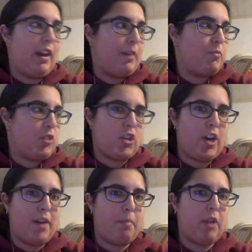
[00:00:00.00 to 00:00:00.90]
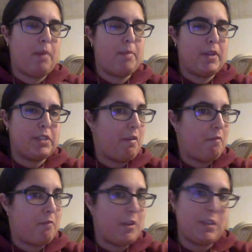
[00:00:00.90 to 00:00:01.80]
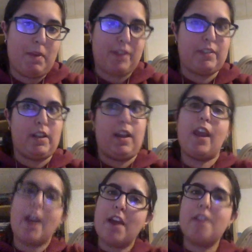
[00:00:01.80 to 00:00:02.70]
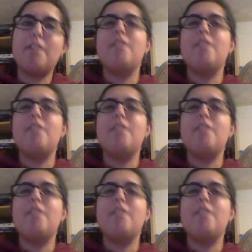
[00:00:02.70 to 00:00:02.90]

and I'm just trying to prep myself as best I can.